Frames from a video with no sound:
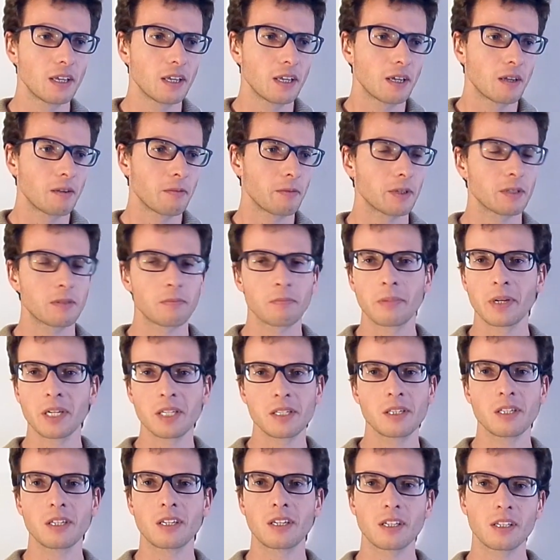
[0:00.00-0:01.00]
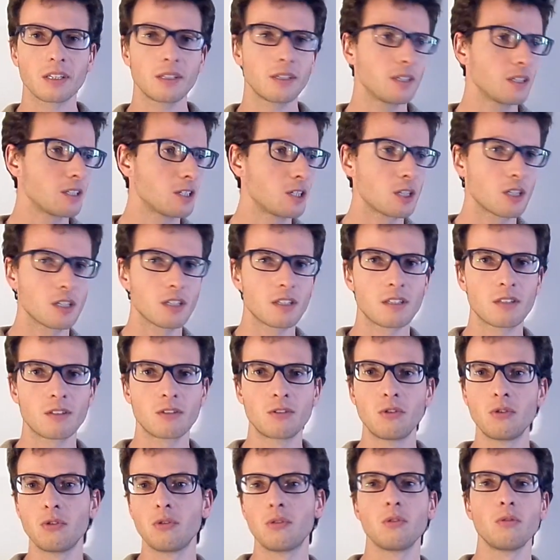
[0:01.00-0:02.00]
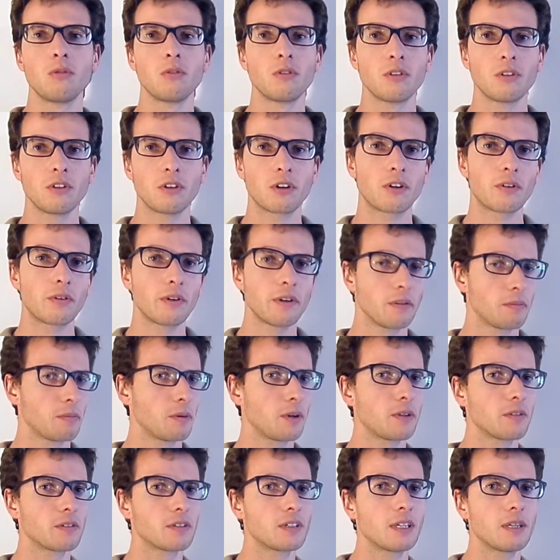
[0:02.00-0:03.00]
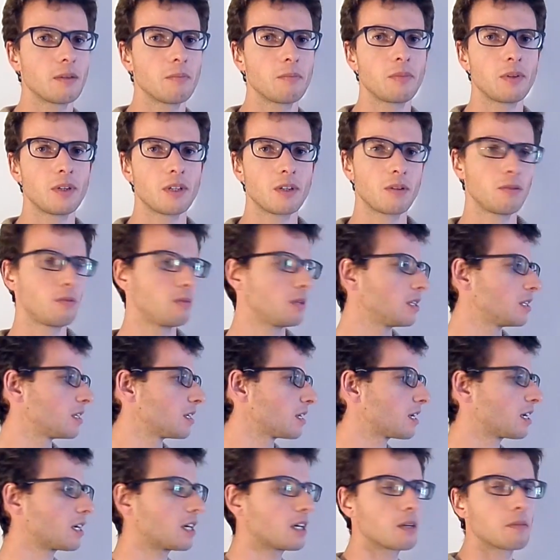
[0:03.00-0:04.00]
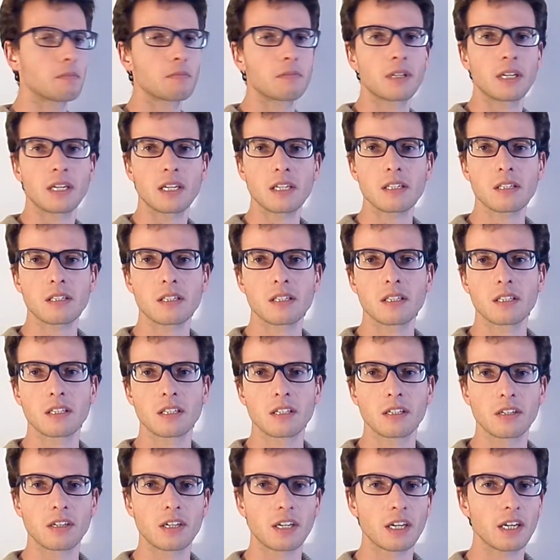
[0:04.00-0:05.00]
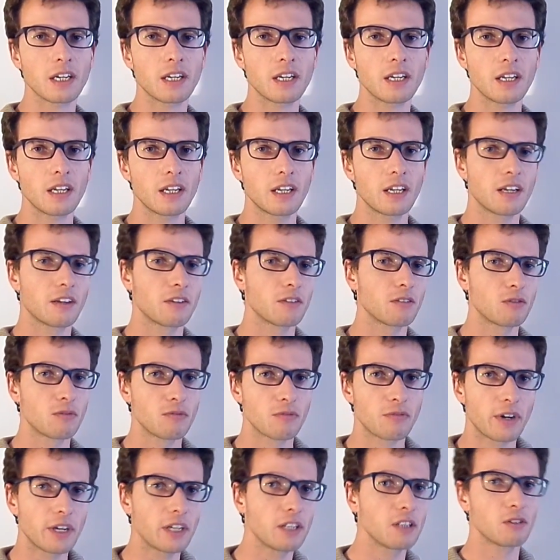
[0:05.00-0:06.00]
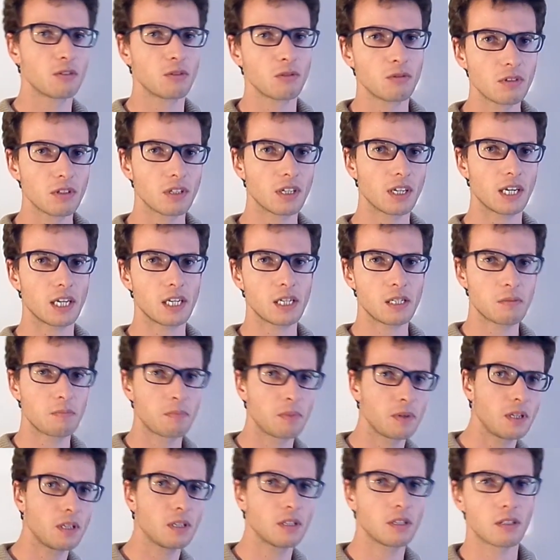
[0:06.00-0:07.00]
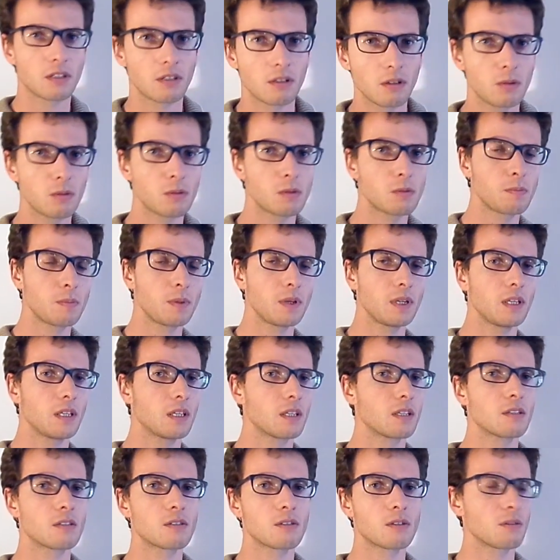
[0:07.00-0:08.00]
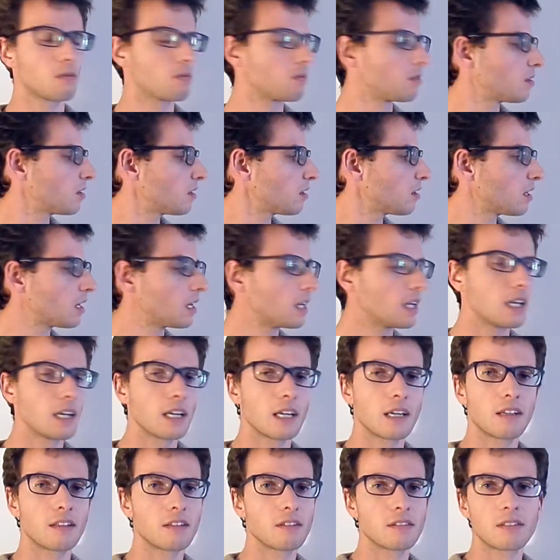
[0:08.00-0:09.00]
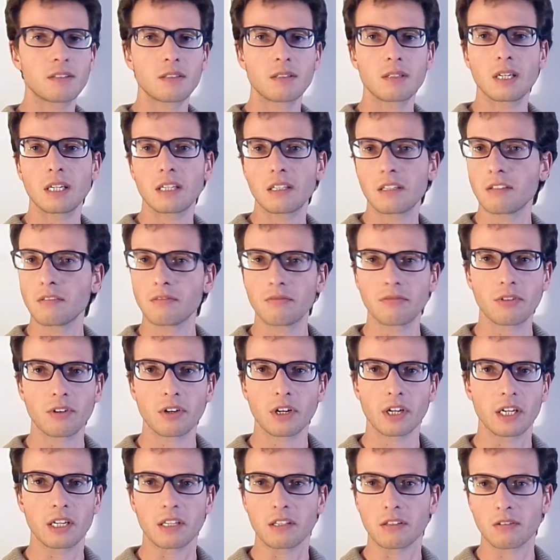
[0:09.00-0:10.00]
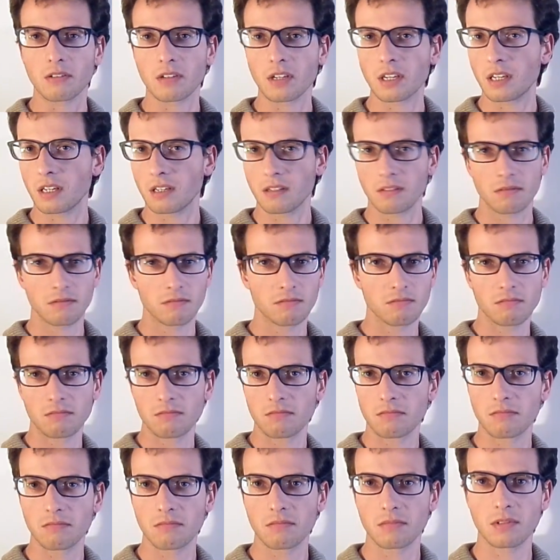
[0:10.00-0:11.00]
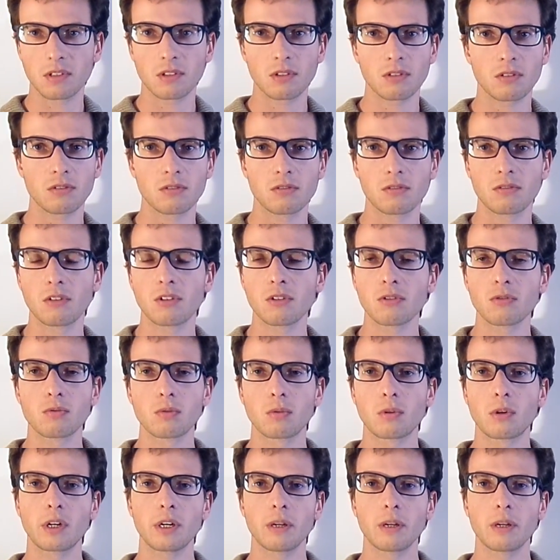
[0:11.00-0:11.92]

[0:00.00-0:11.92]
But basically just tune your rebound damping with the curve test, okay? Fine tune the high speed and the low speed and so on, and set and forget, okay? Don't worry